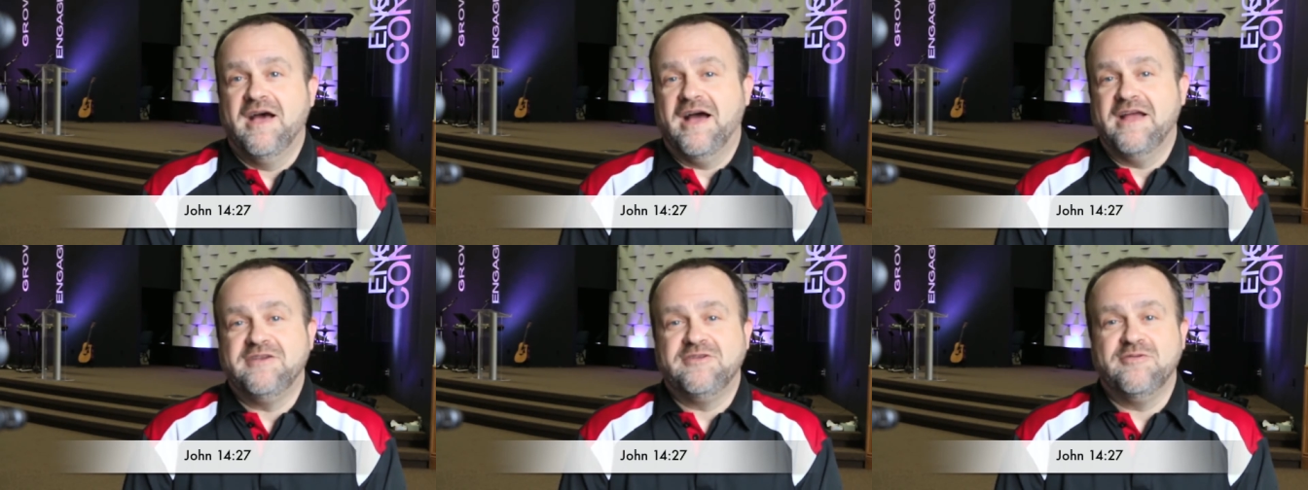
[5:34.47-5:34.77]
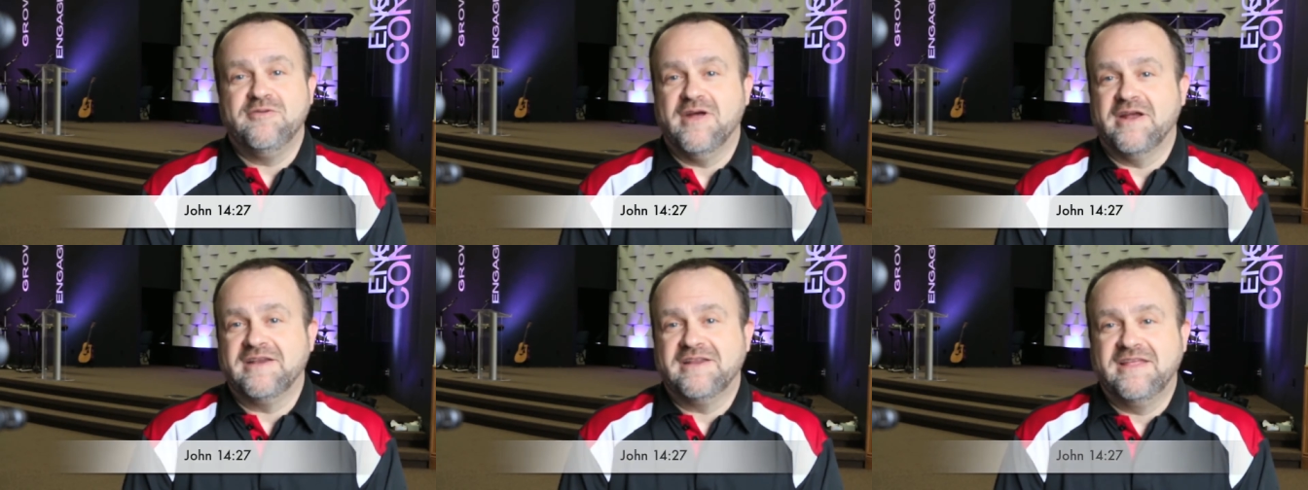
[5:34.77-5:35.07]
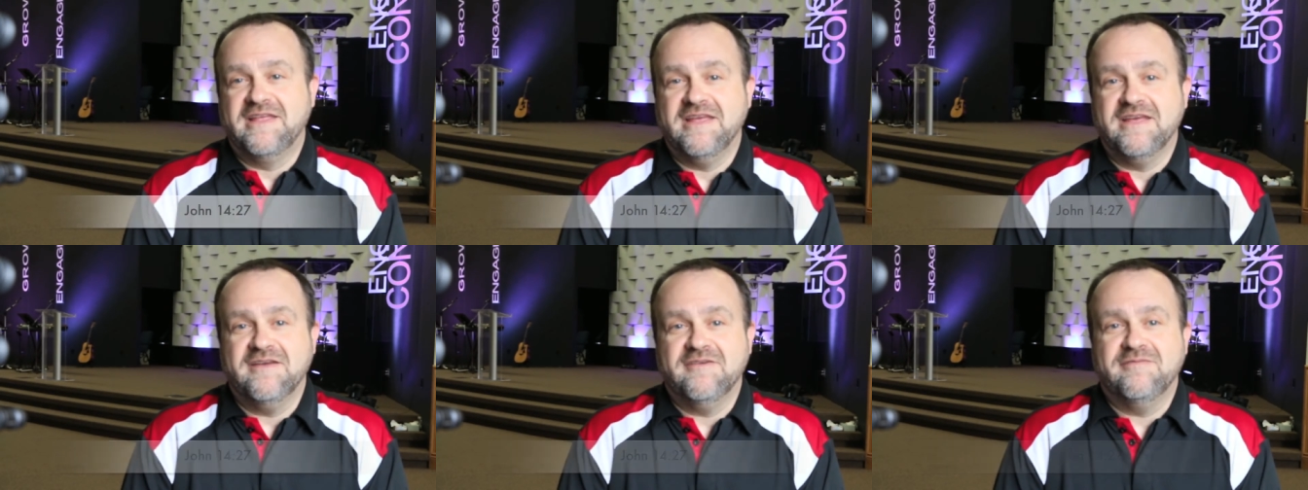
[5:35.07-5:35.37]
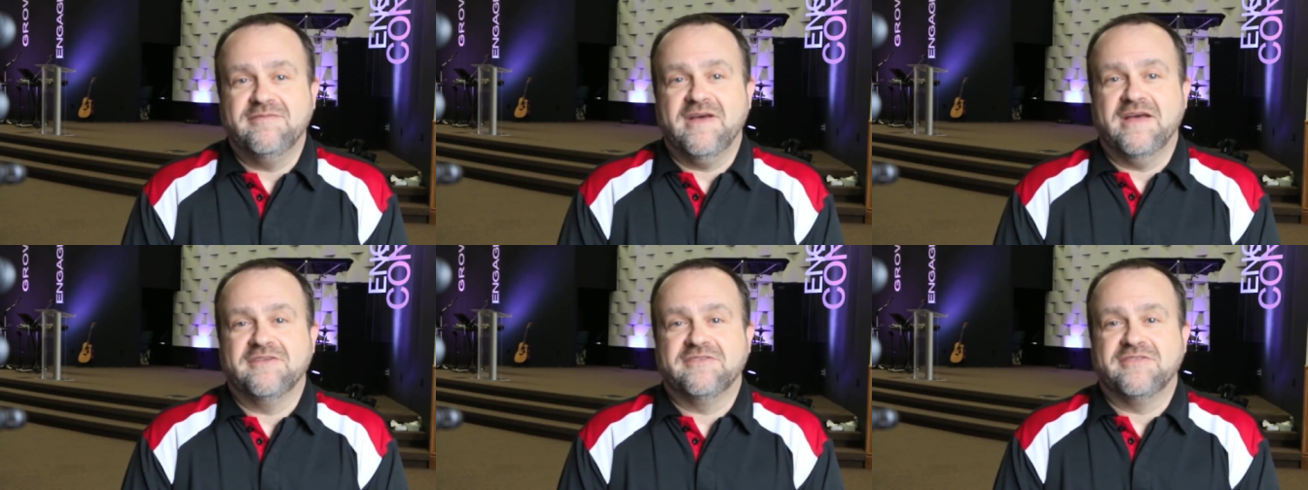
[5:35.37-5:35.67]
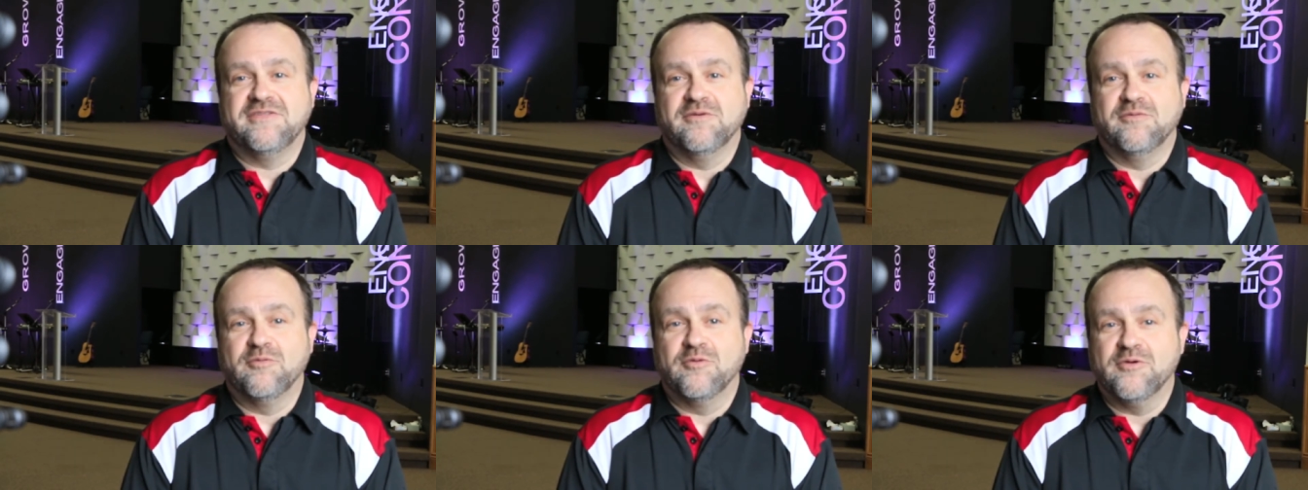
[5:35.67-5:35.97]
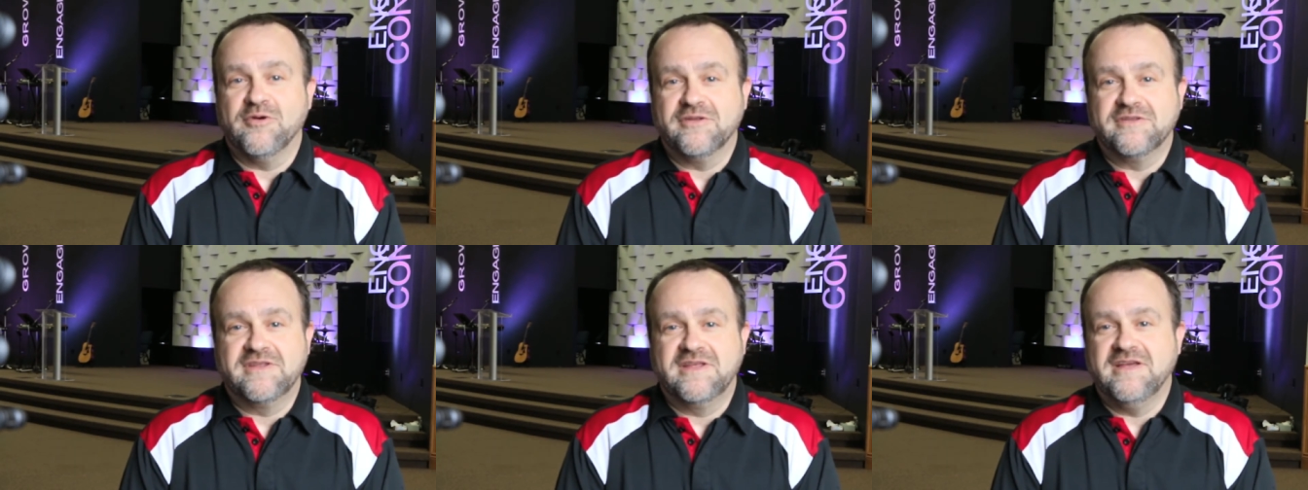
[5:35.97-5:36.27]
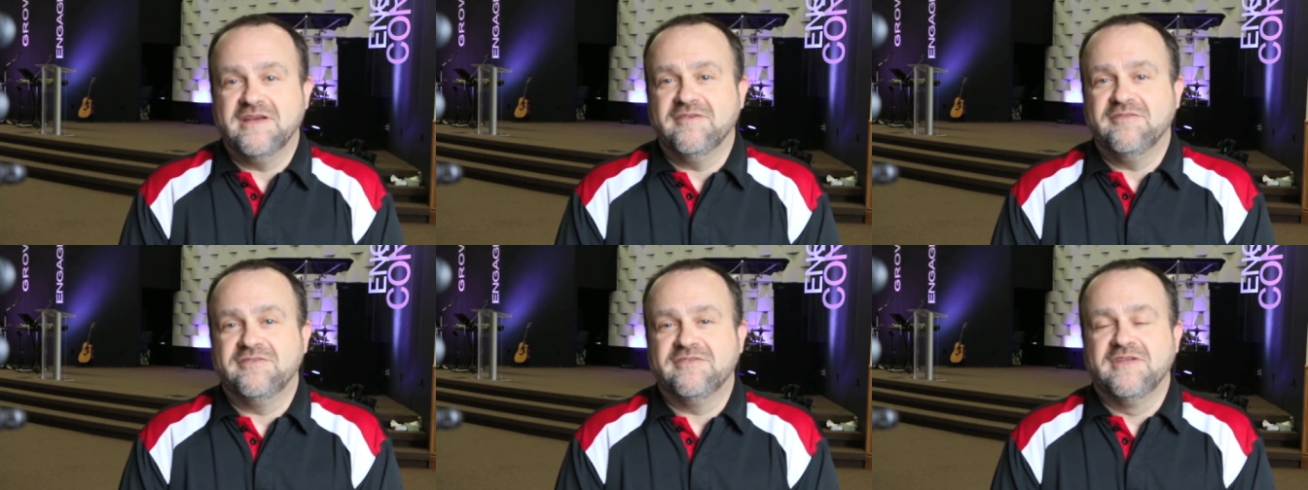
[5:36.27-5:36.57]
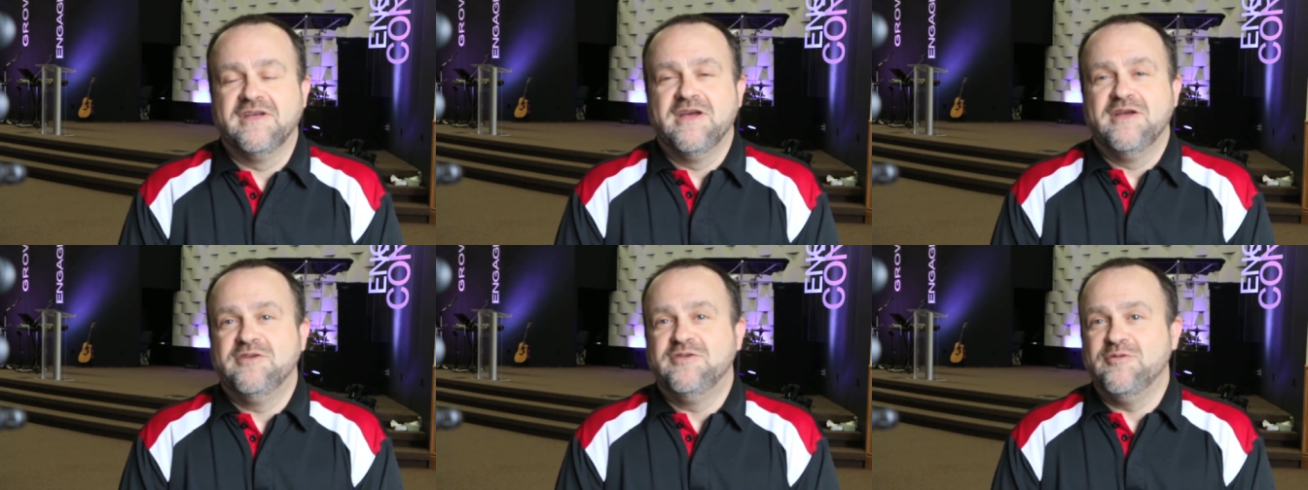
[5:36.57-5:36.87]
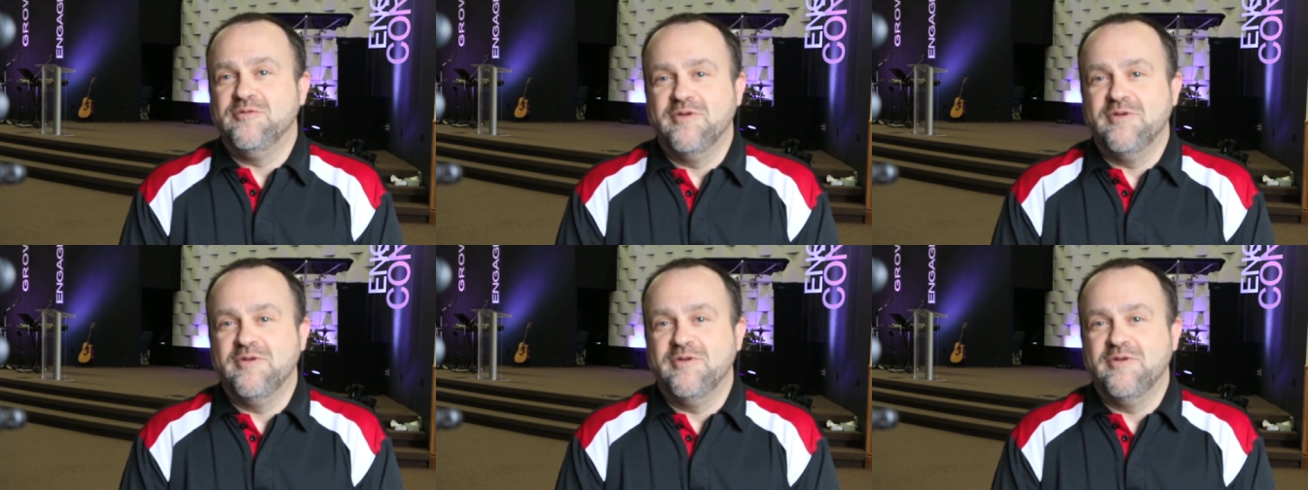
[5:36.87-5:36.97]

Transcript: I do not give as the world gives.